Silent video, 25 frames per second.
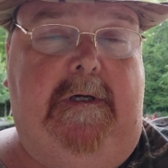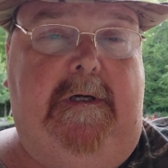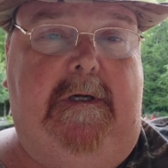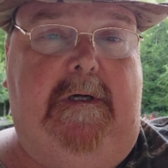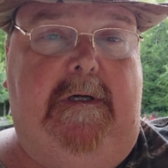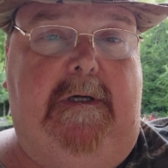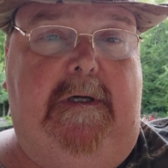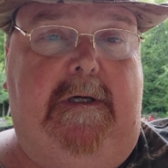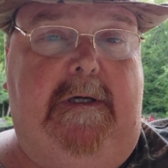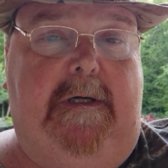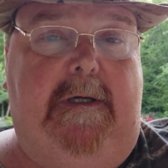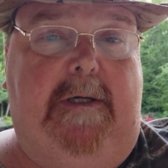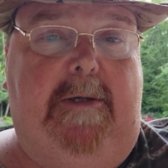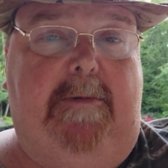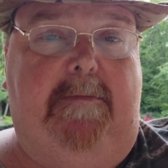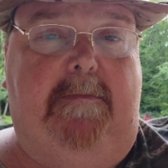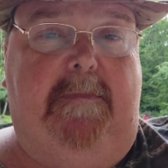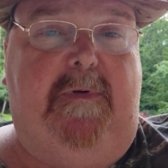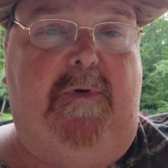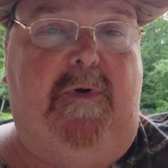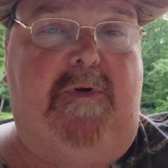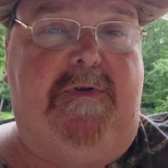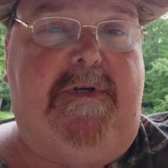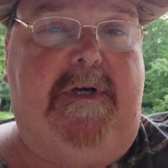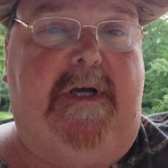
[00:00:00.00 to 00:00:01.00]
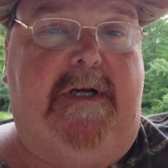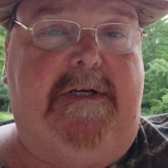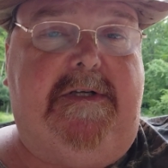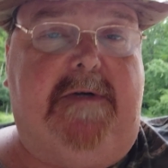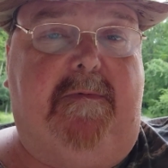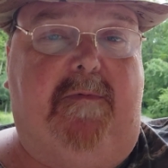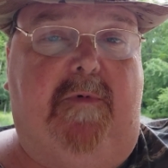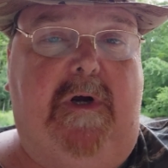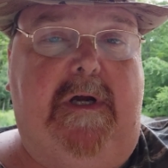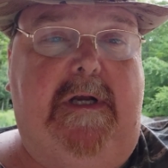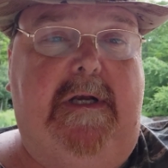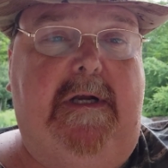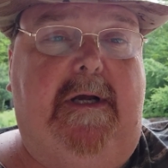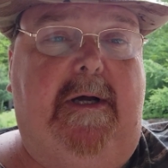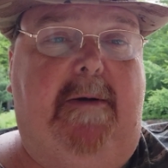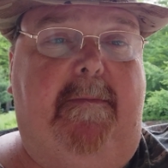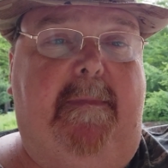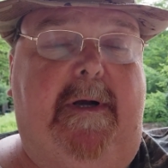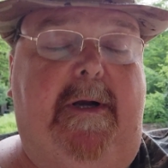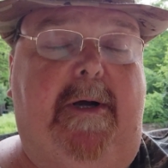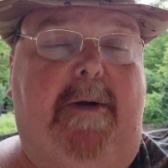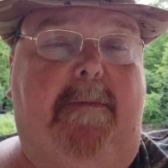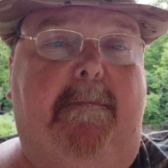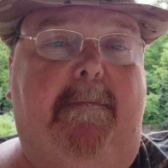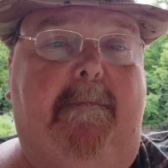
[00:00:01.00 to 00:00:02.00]
Supposed to get some rain coming
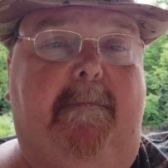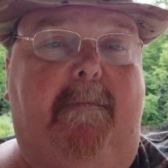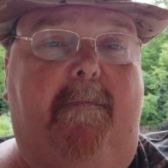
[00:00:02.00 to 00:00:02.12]
up.